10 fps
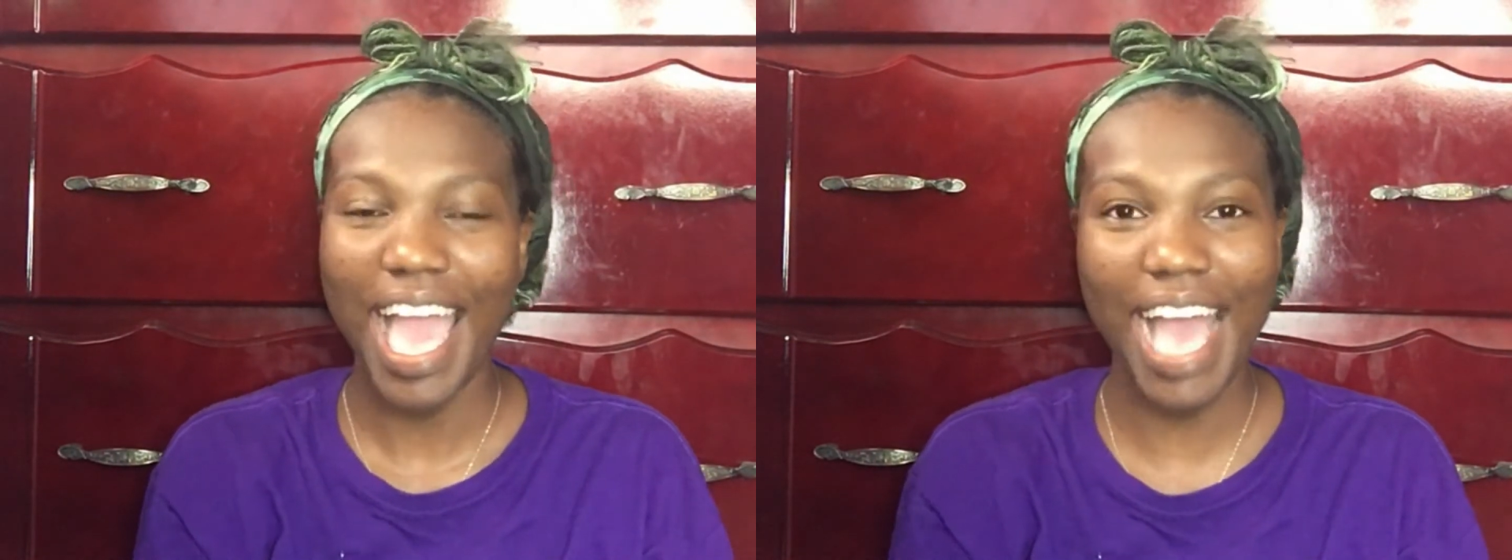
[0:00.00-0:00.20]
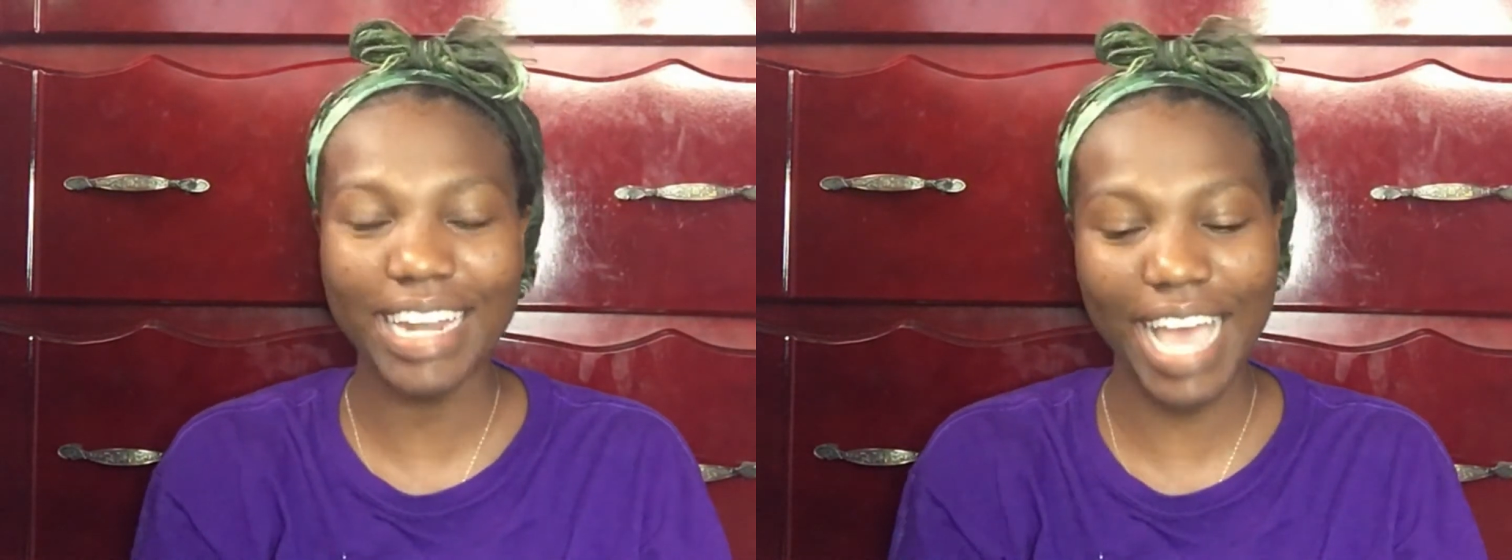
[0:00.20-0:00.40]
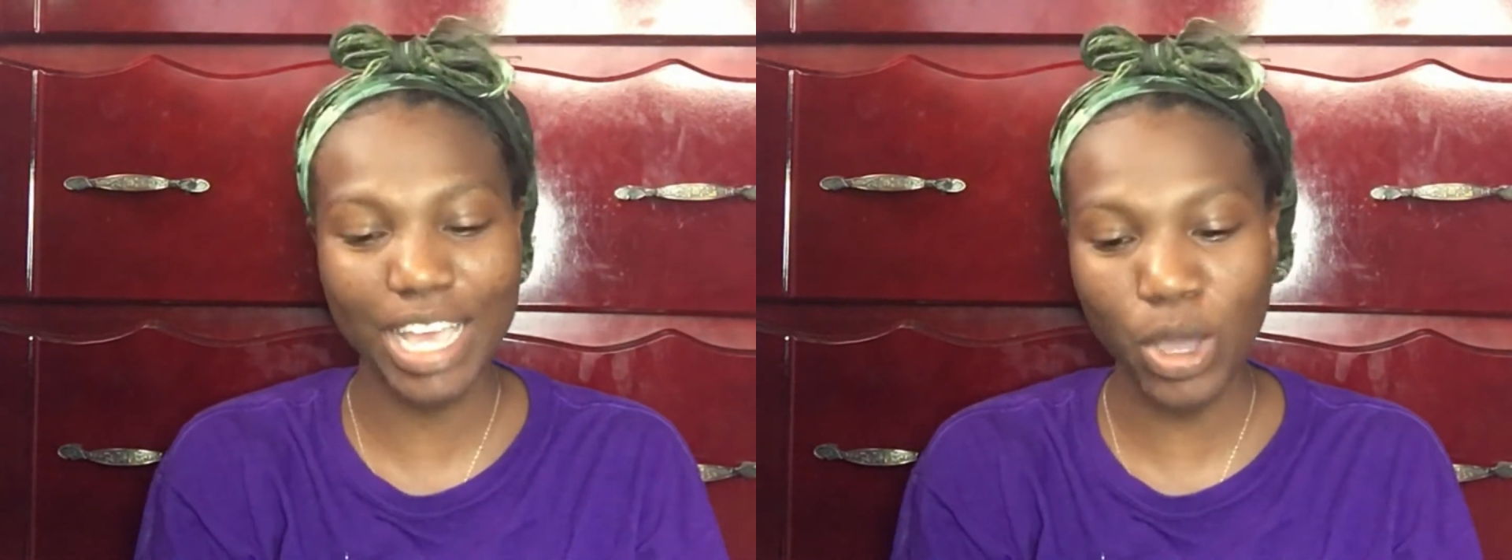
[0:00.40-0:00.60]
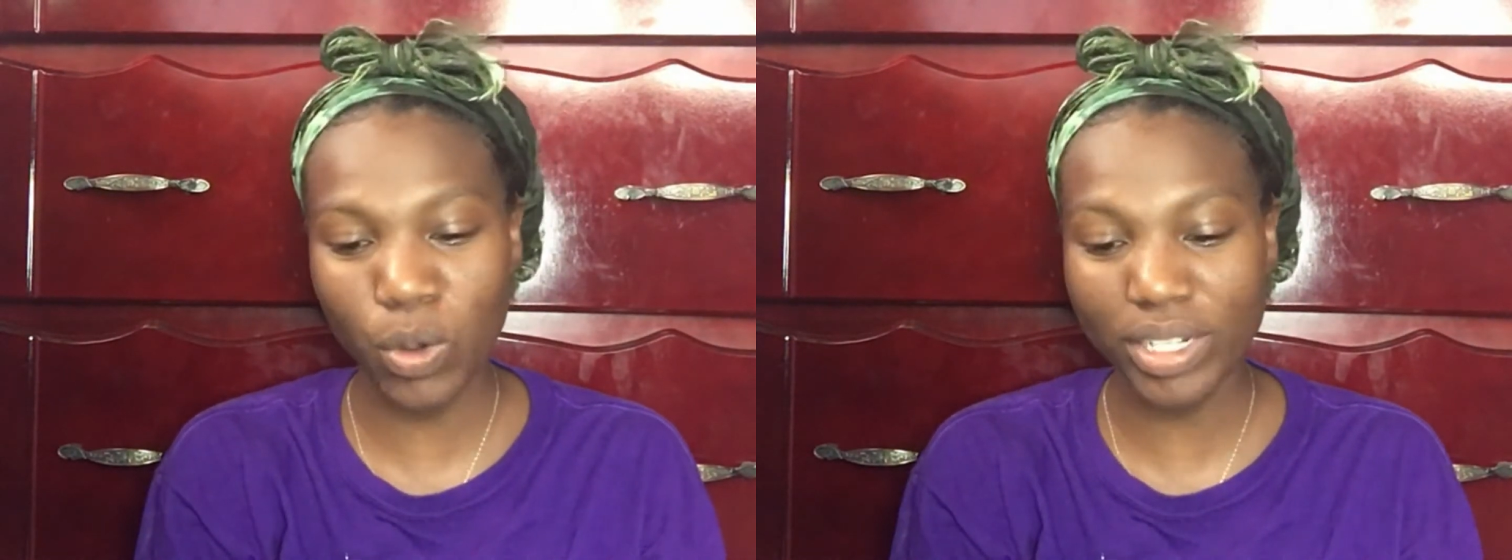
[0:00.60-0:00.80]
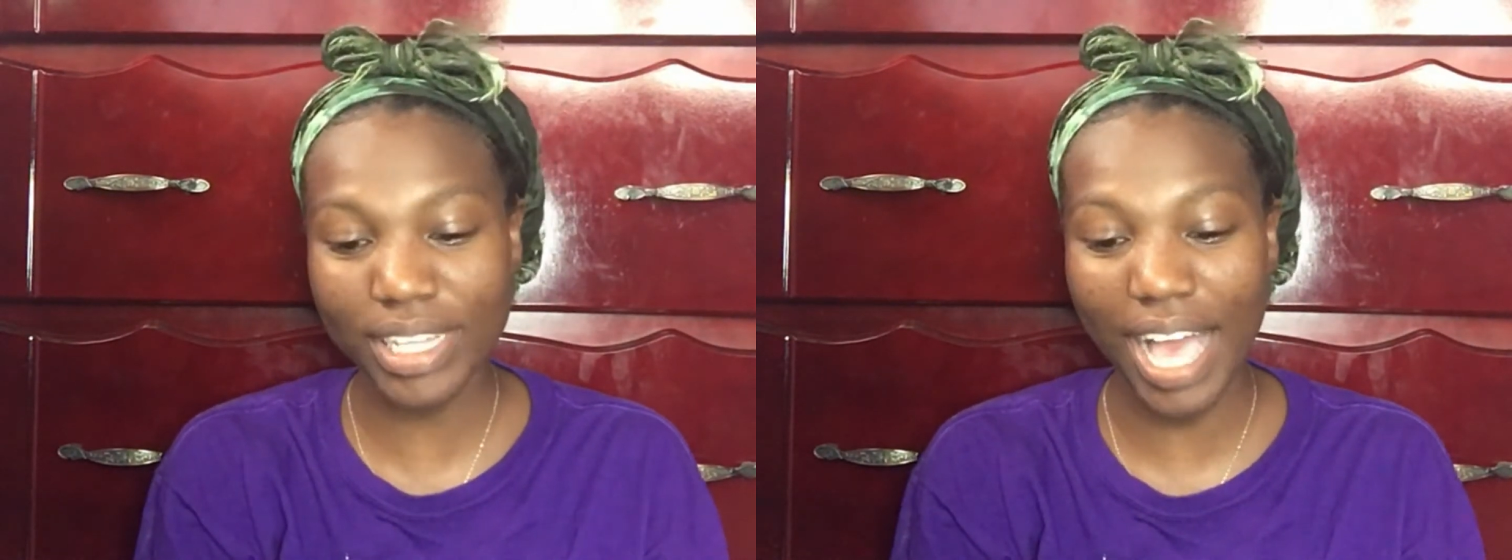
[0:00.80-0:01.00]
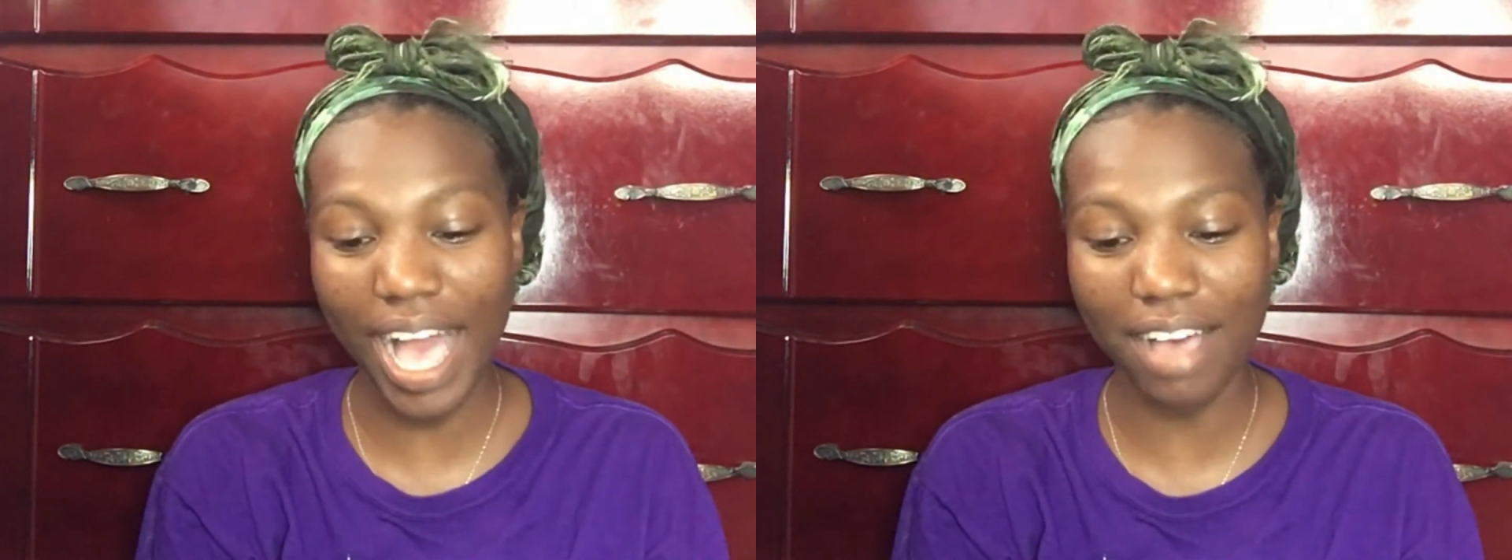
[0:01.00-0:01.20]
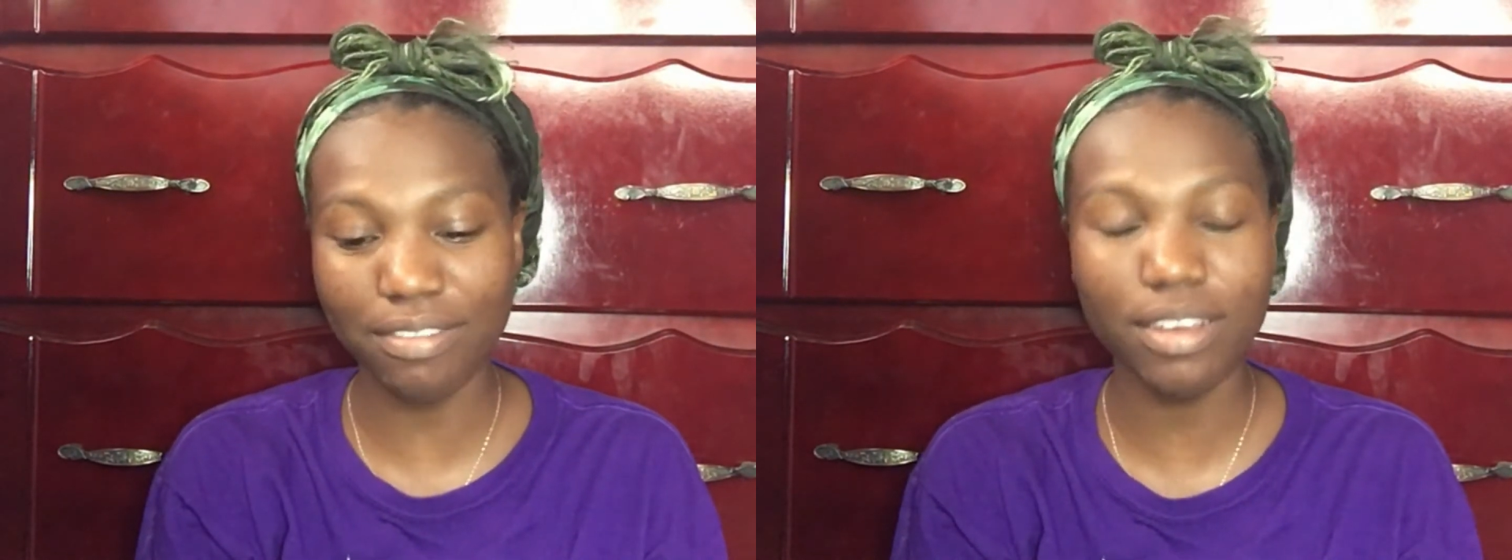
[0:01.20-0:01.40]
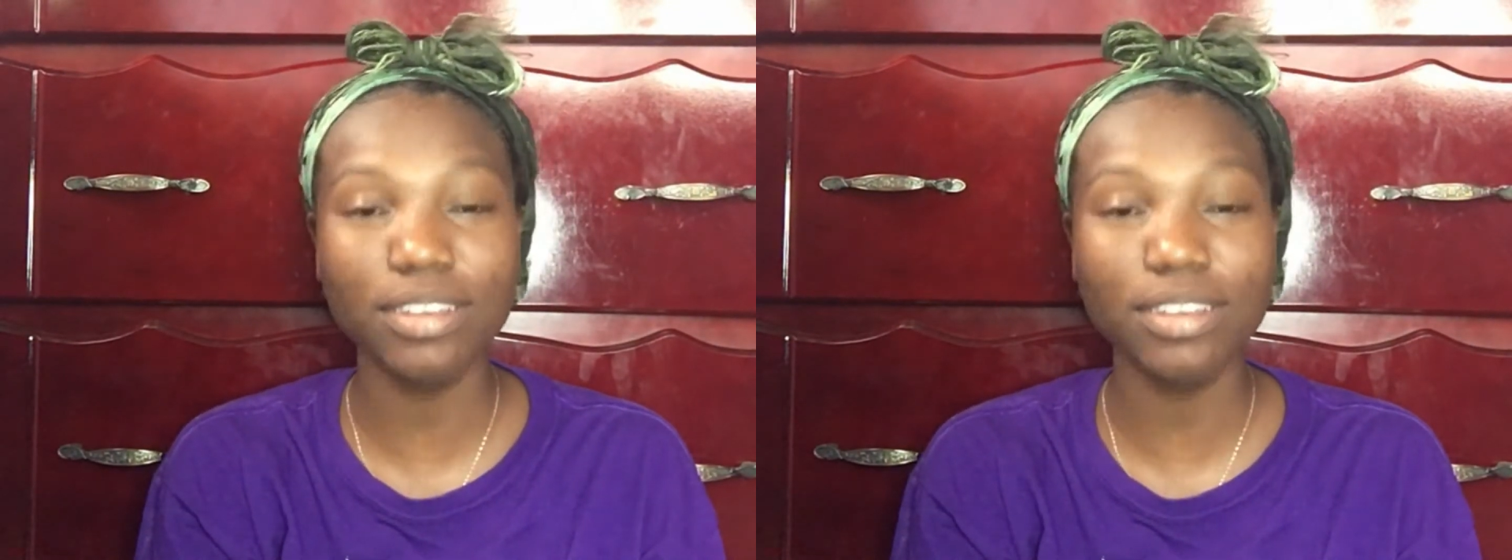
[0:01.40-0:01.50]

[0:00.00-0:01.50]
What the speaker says: and I only have